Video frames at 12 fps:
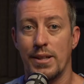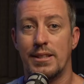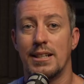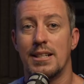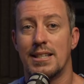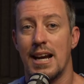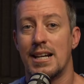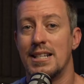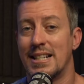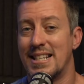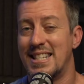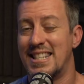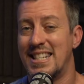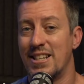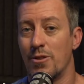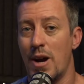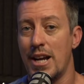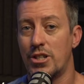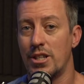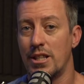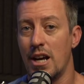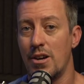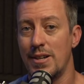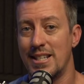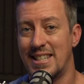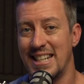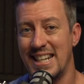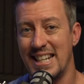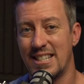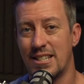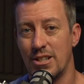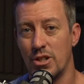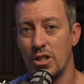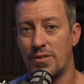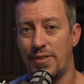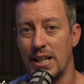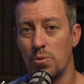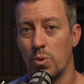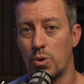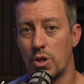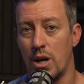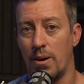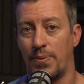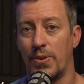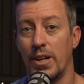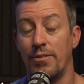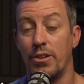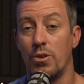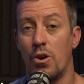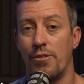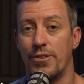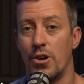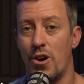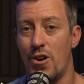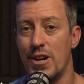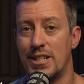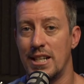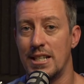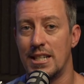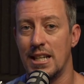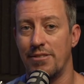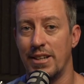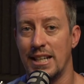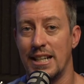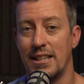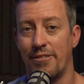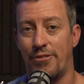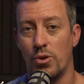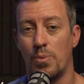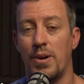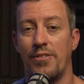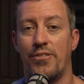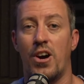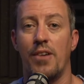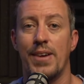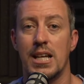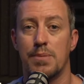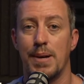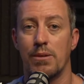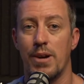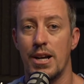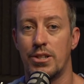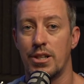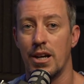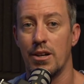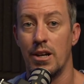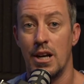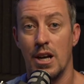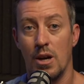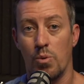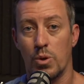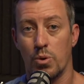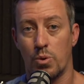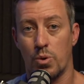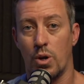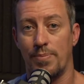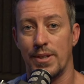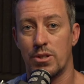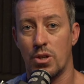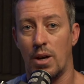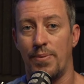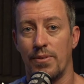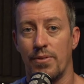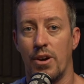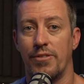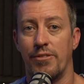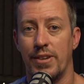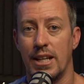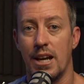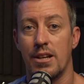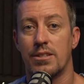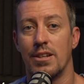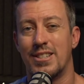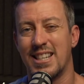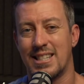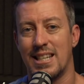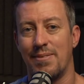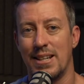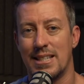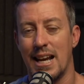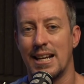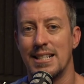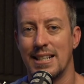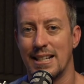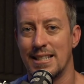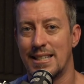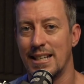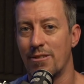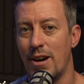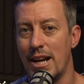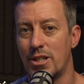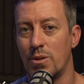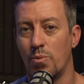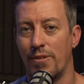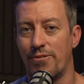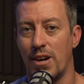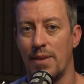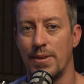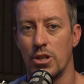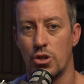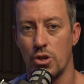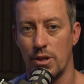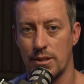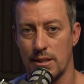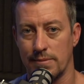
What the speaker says: thing to take into consideration though is the Insta newsfeed will show a preview of your IGTV in the 4:5 aspect ratio, which will crop the top of your video, so just something to take into consideration when framing your shots.